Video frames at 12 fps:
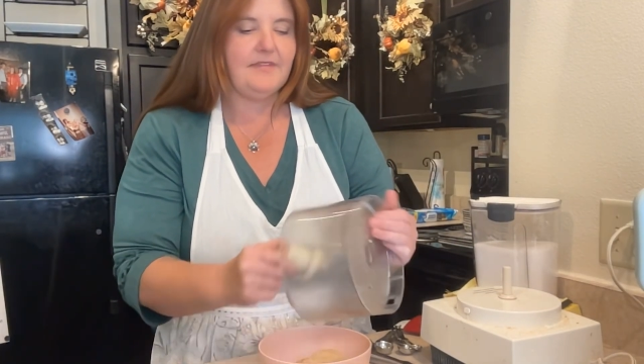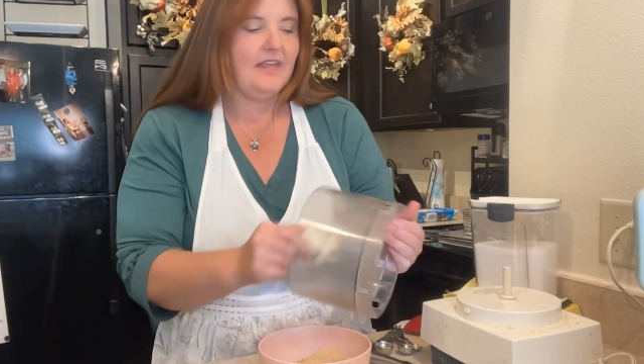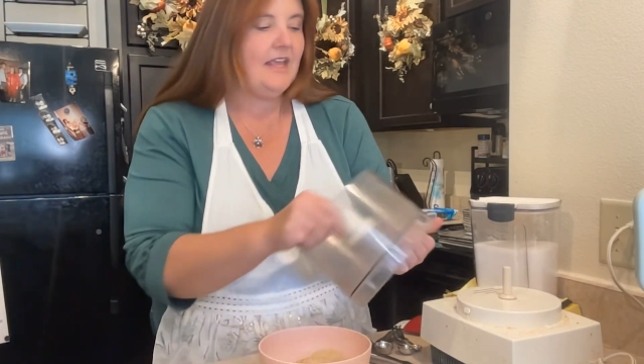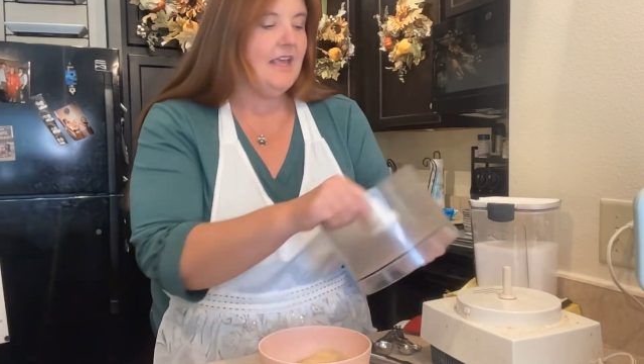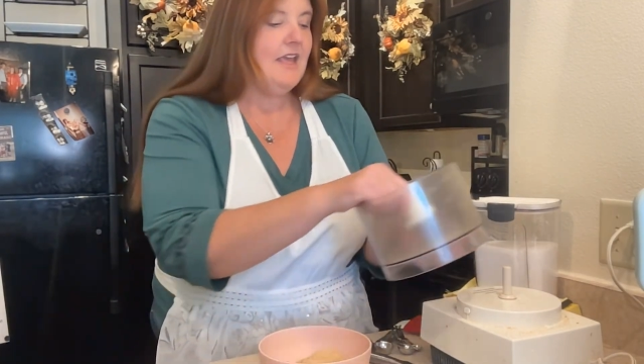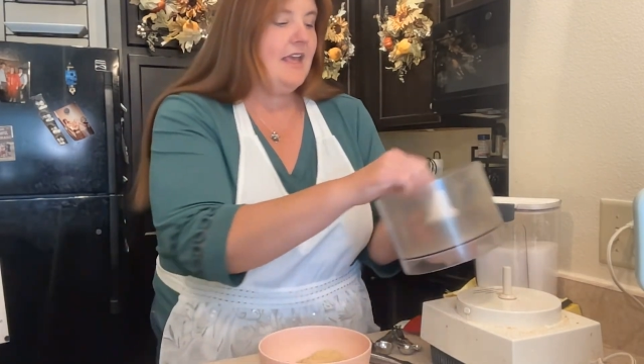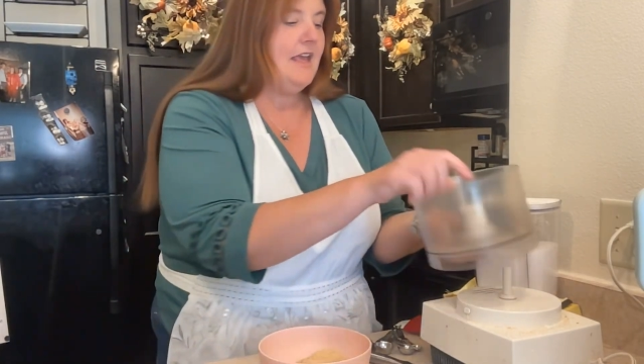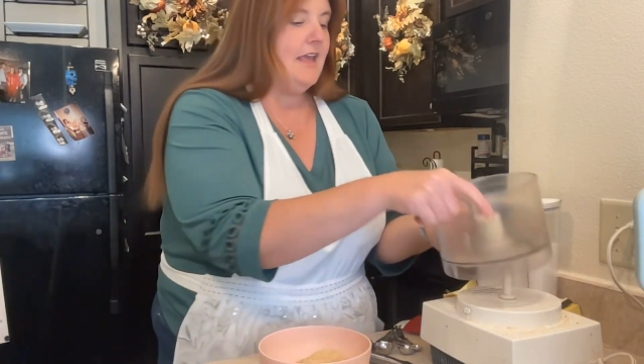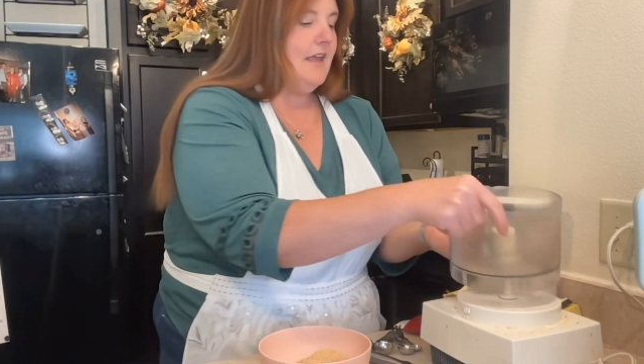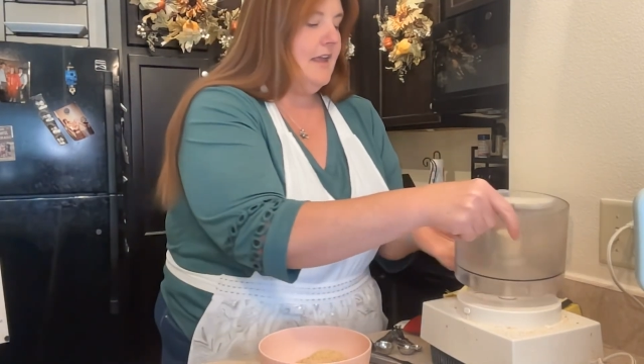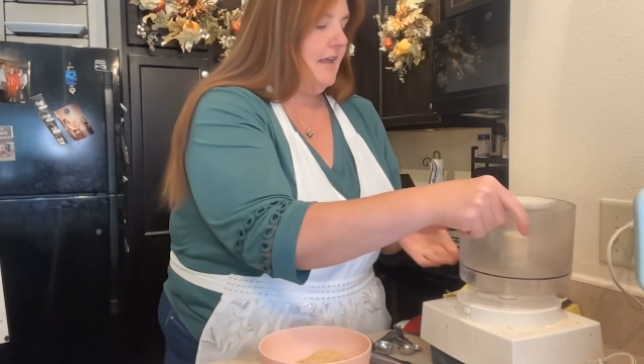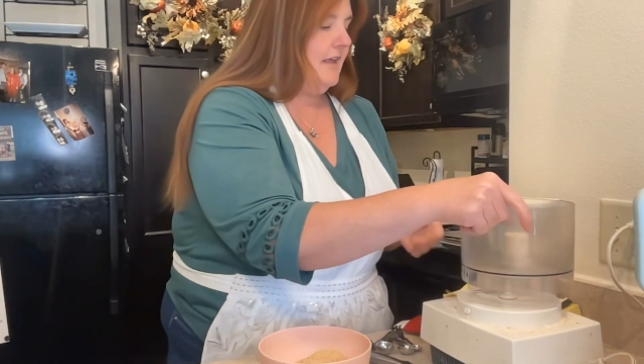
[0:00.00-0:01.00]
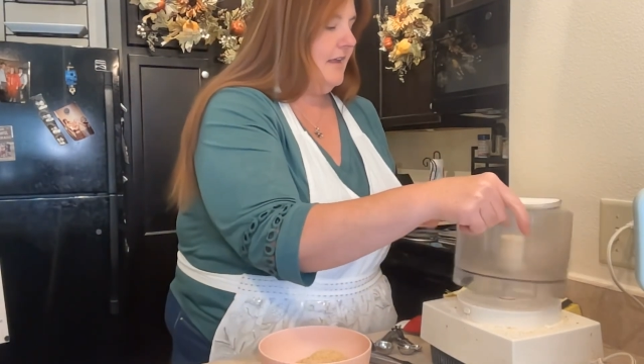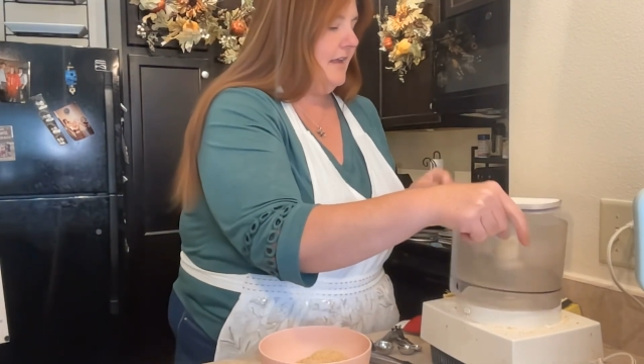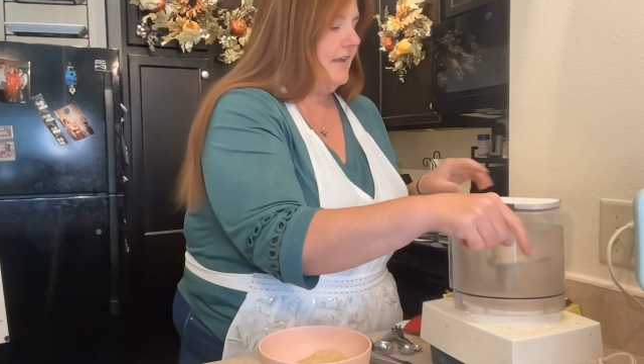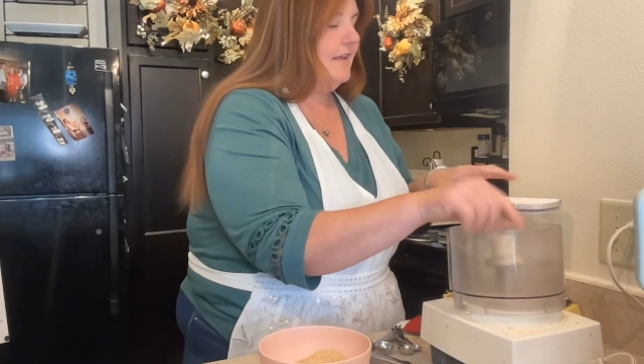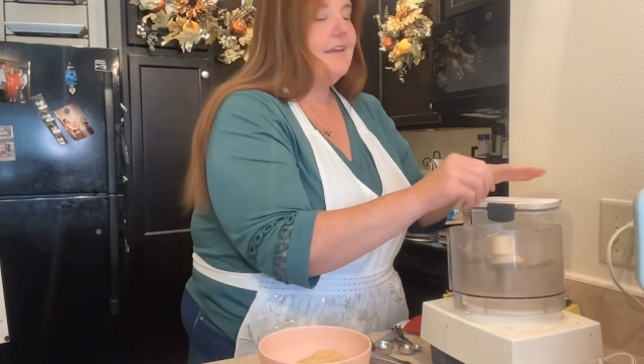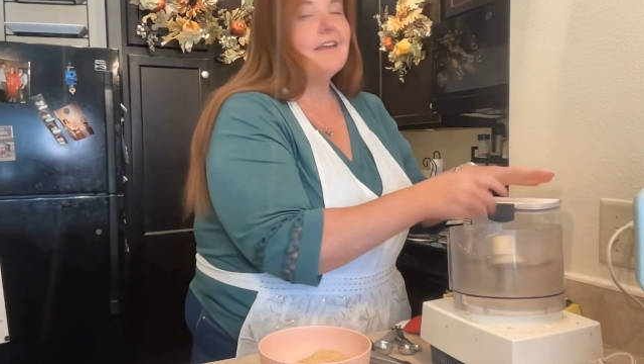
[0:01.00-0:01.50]

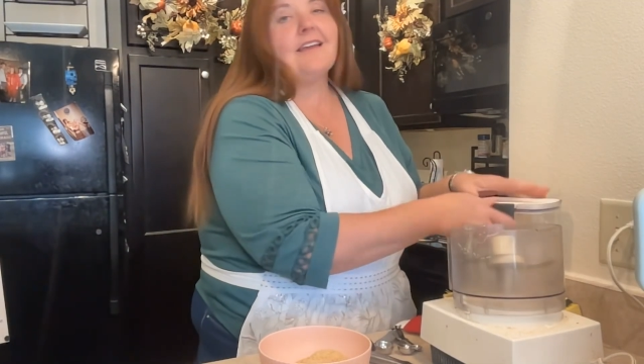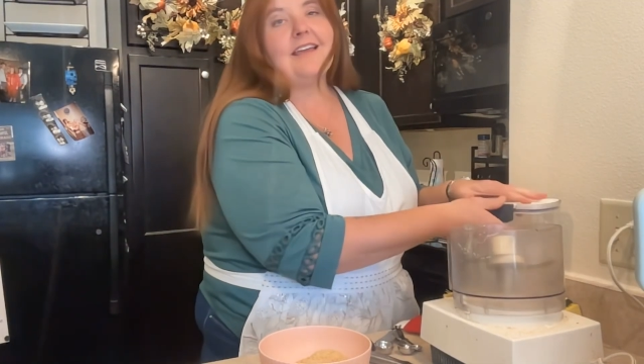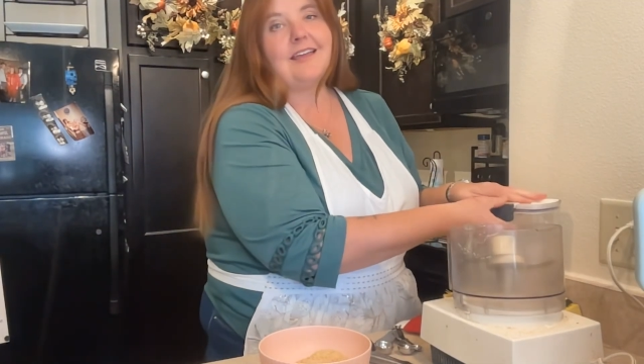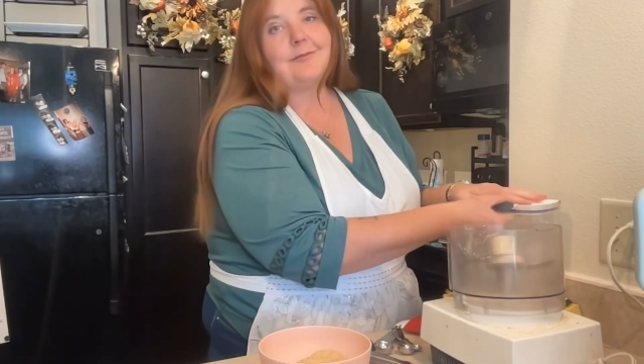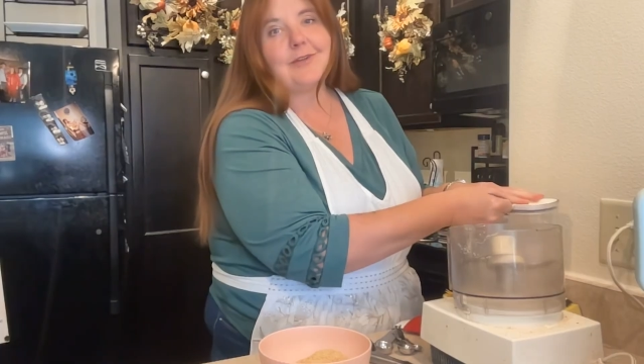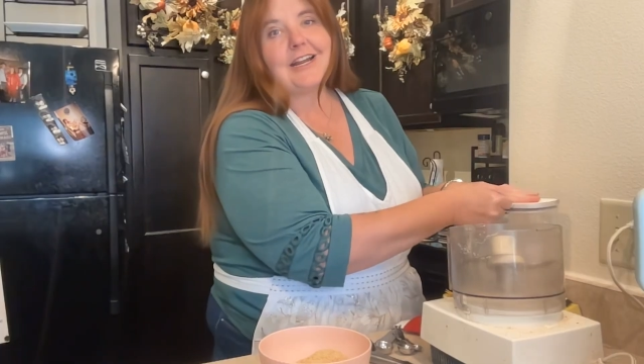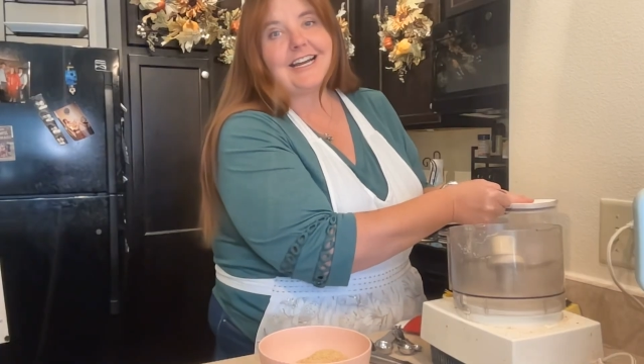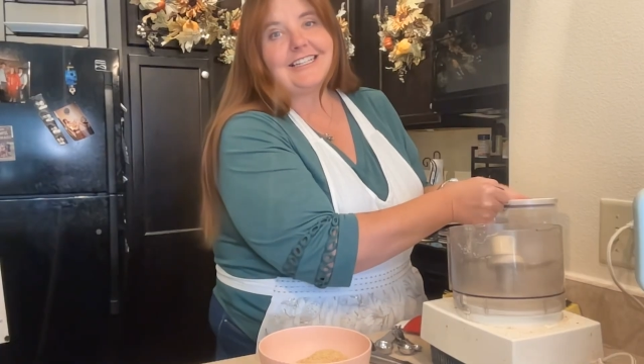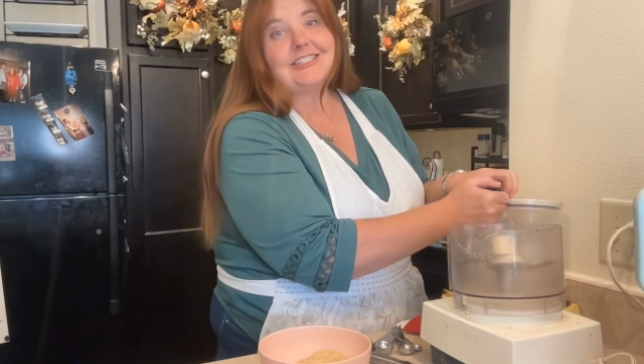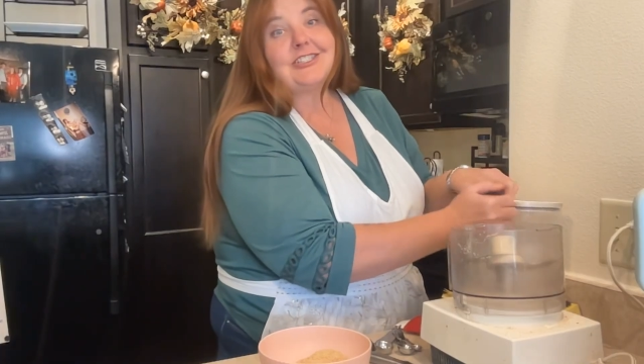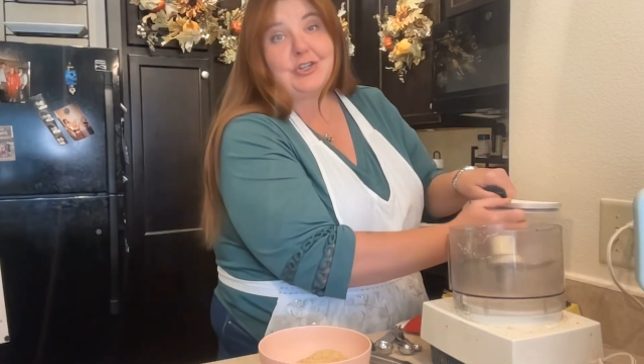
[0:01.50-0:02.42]
I'm gonna add